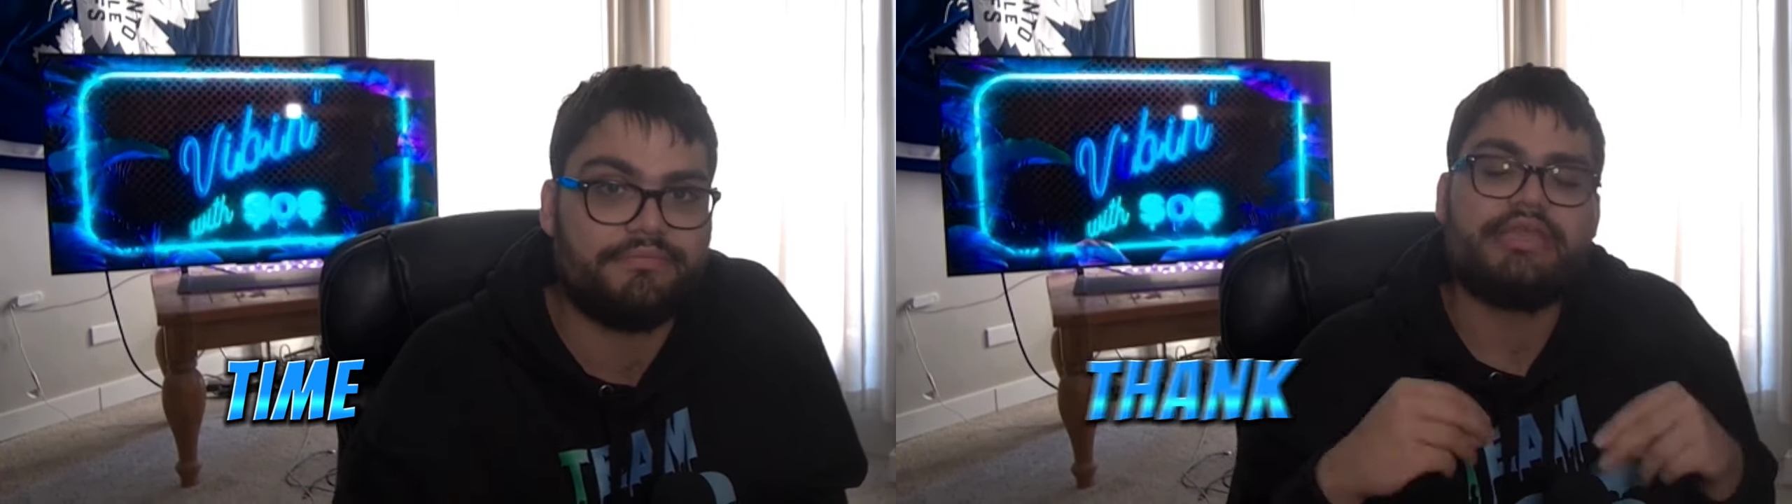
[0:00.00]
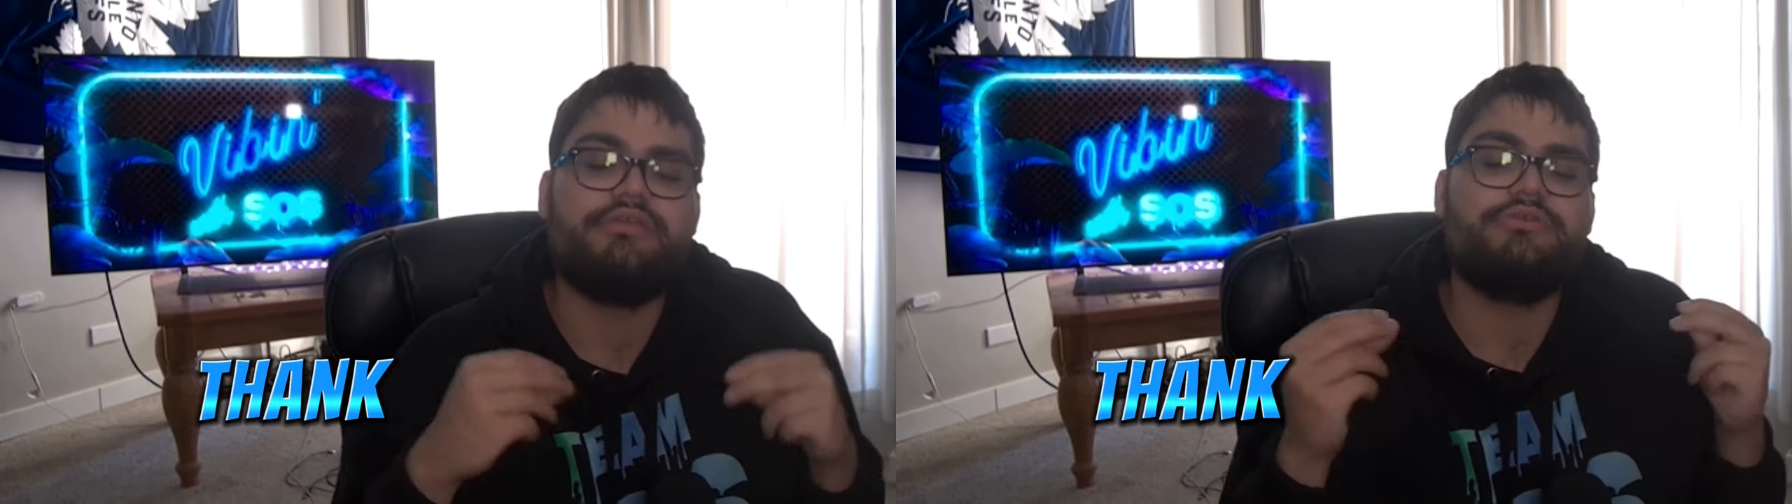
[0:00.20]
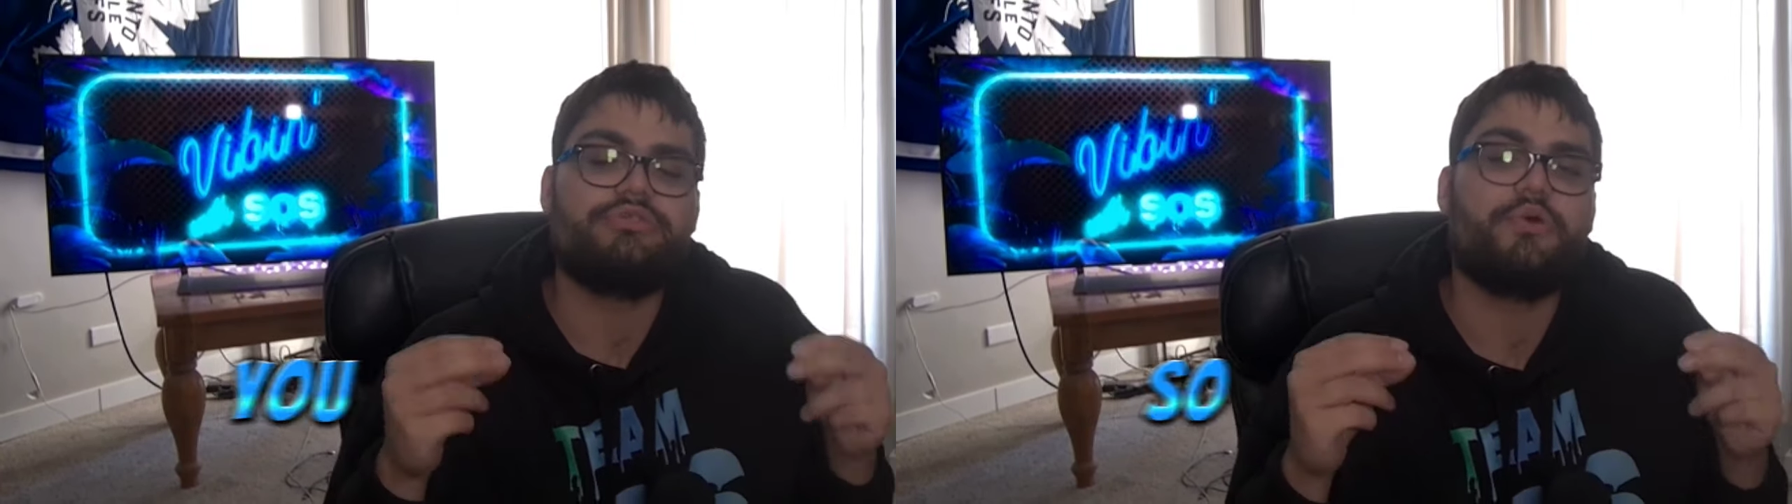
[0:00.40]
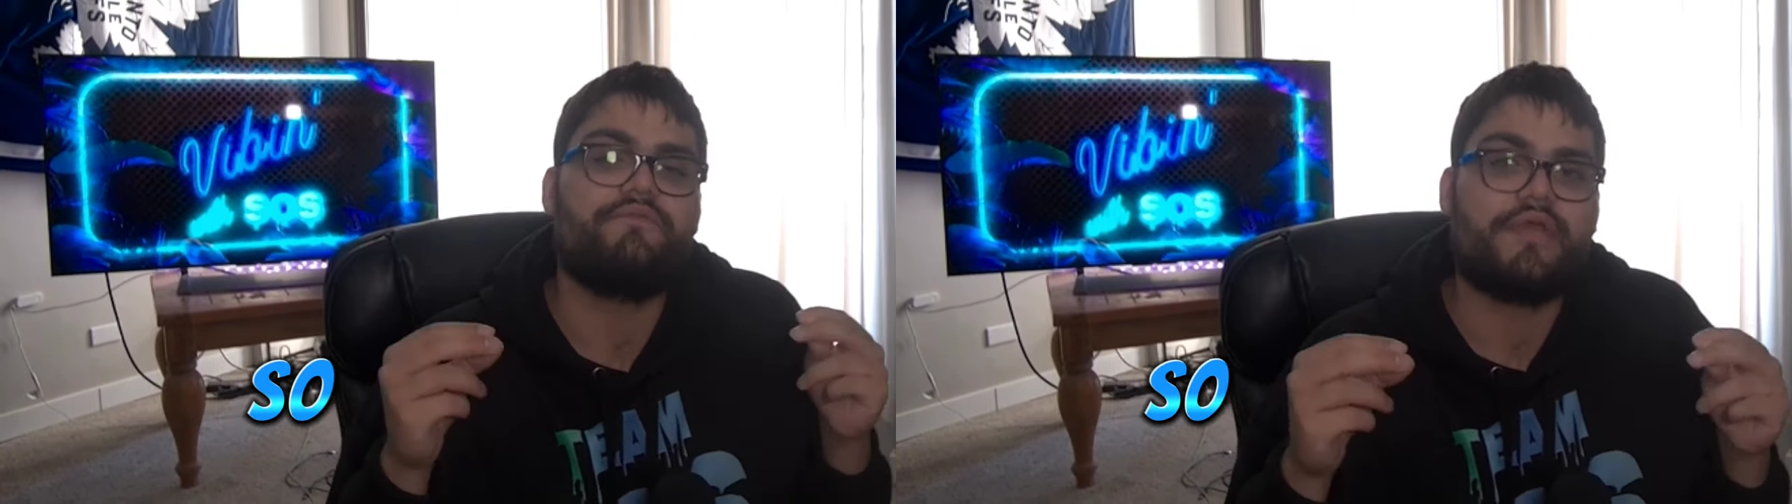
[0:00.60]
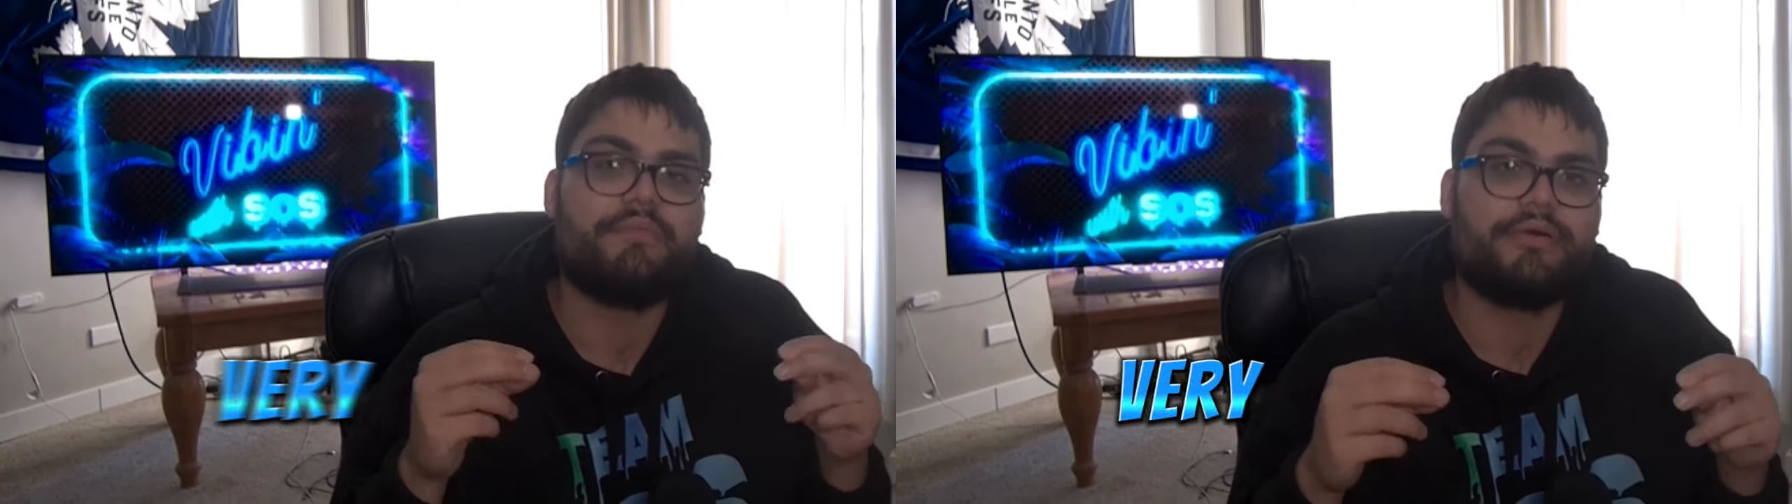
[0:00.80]
Thank you so
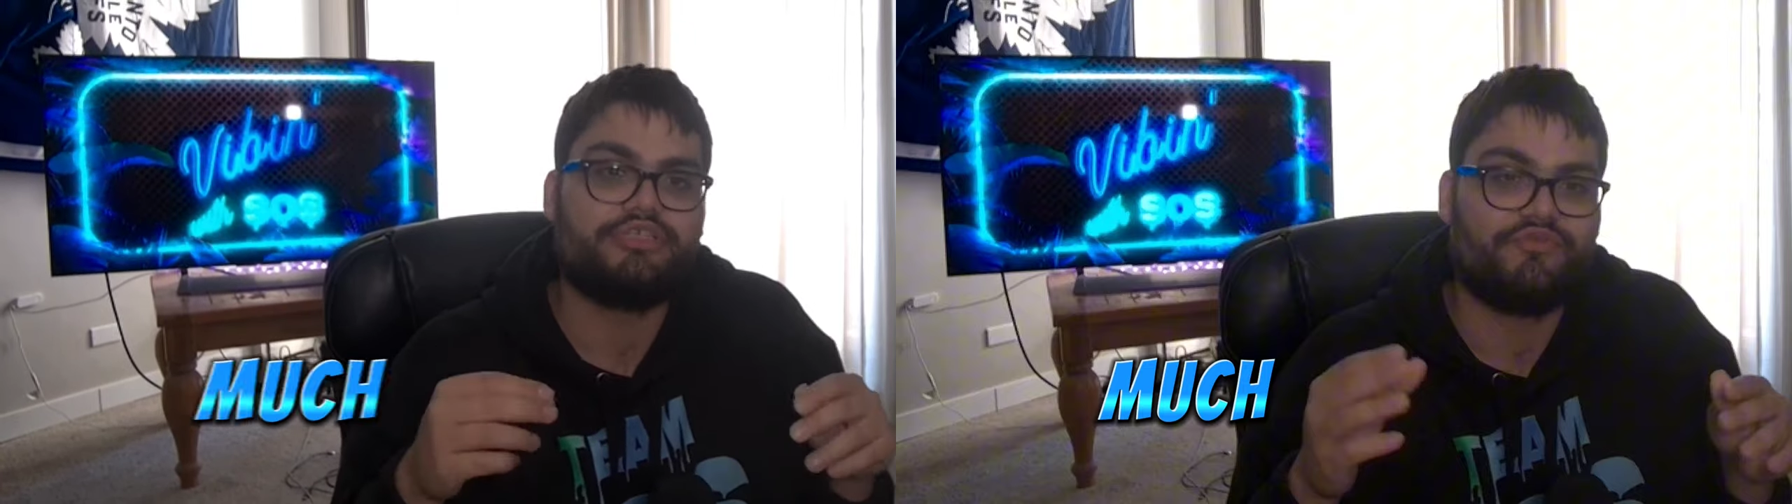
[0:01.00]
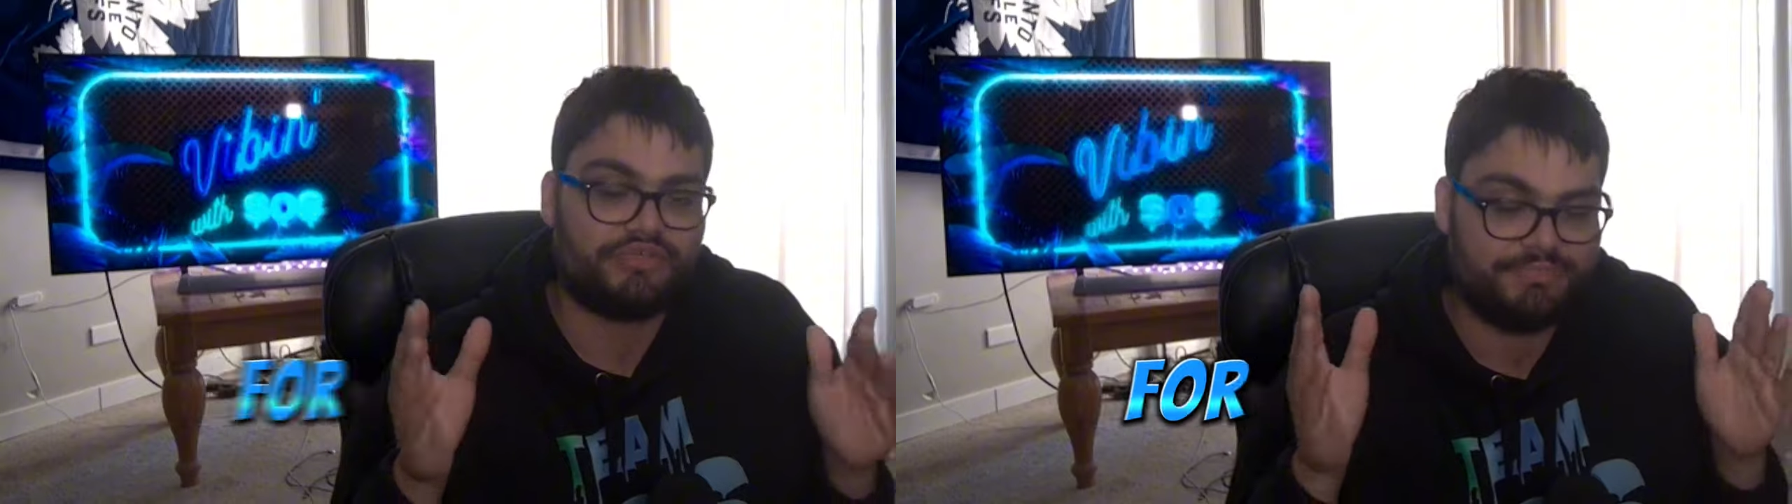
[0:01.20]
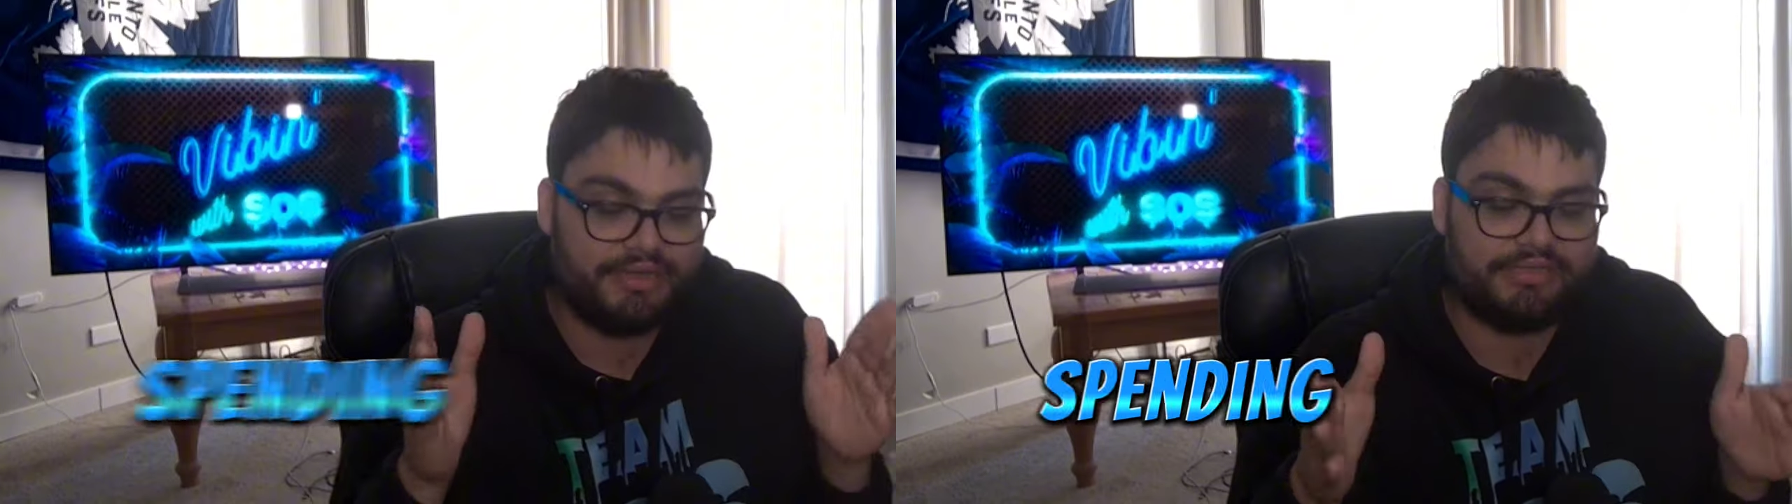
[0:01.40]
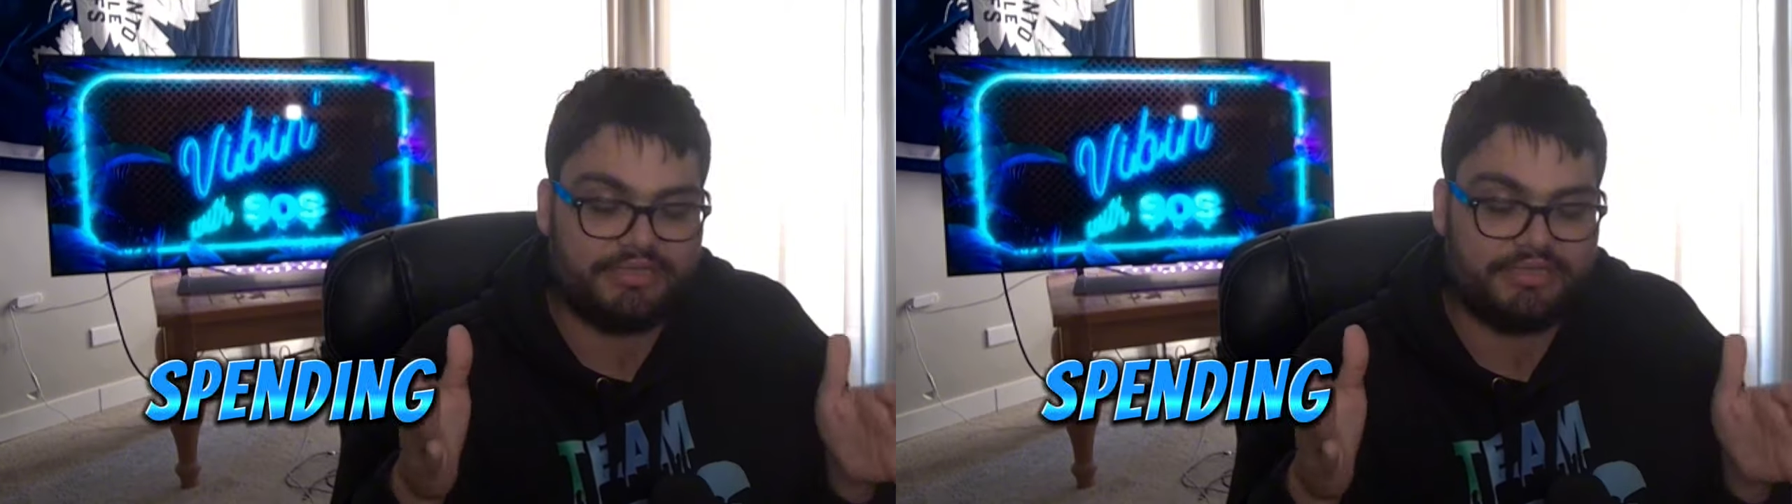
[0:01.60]
very much for spending